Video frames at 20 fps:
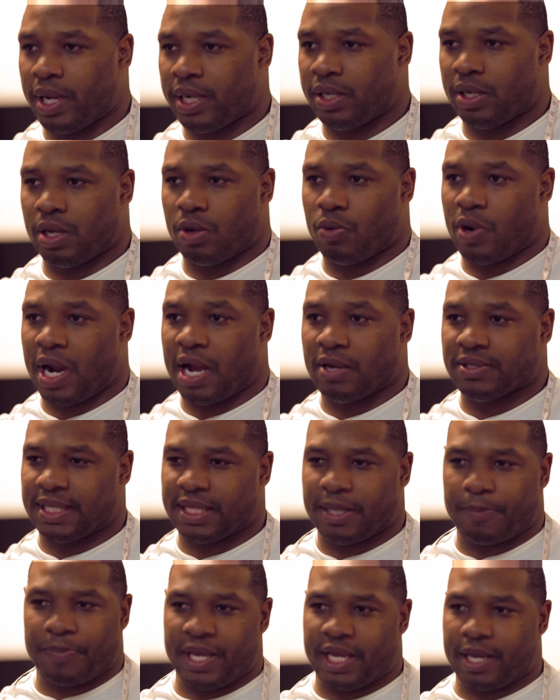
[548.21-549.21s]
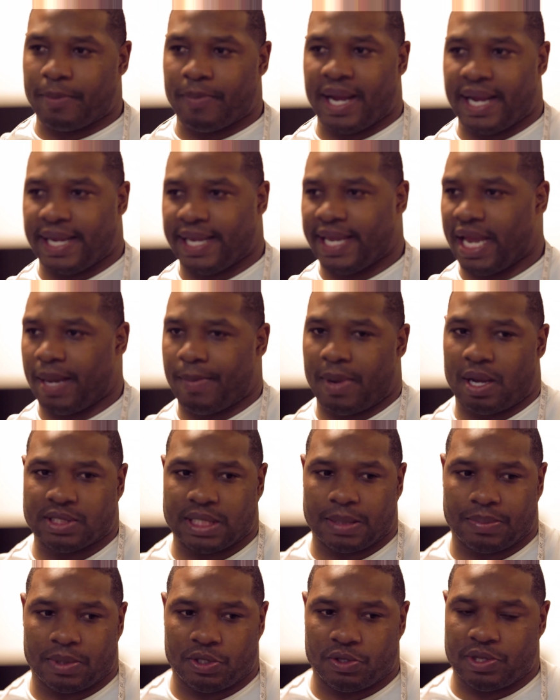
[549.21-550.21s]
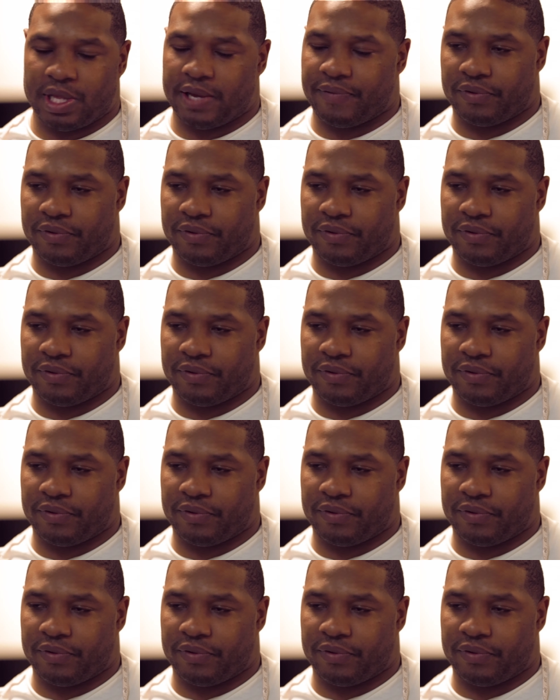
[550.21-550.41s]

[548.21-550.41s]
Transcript: You know, when I was at the peak of my game, I was able to do that